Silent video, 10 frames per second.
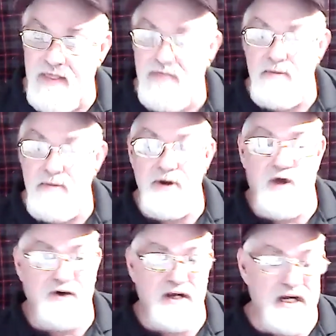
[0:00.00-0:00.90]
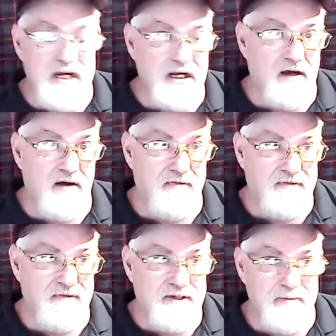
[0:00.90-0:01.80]
the monotony of
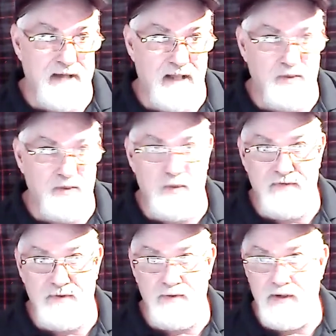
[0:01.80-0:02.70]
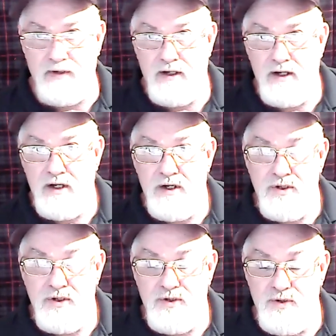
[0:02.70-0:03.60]
somebody else with you
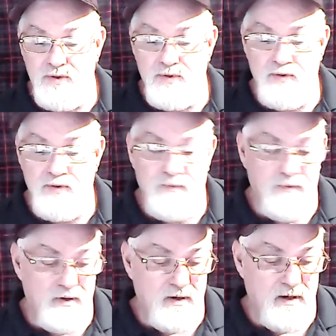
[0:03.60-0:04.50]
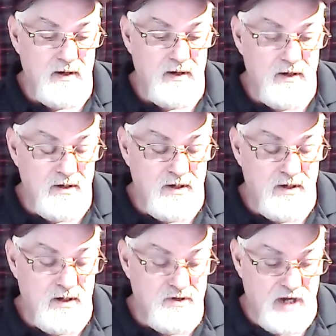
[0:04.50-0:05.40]
to
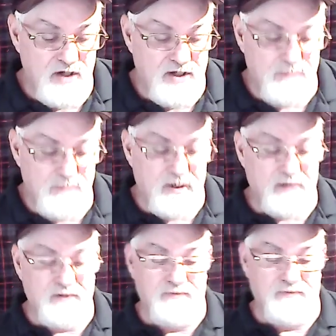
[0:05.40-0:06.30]
change subjects.